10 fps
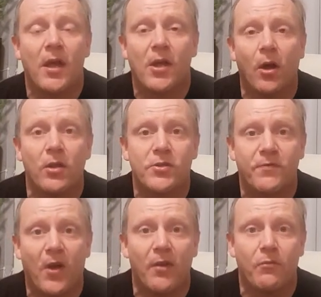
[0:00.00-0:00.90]
Kyle's
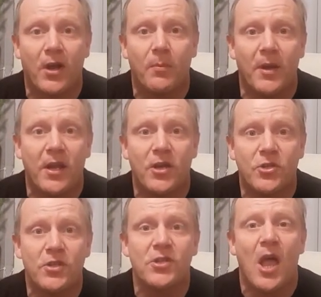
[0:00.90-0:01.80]
5
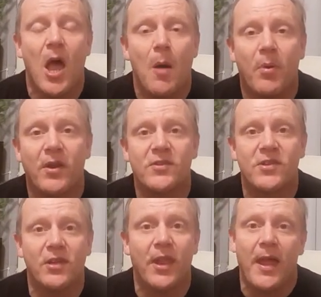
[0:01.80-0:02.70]
recommendations. But
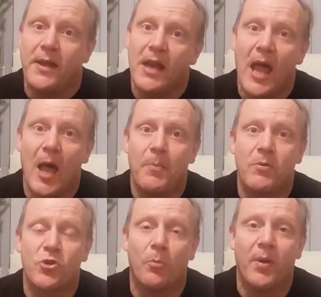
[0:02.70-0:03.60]
until then,
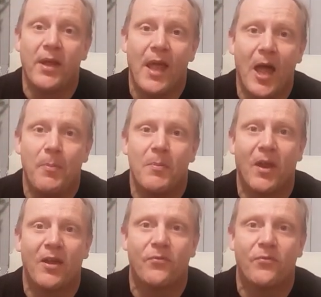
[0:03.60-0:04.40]
happy shopping, happy Black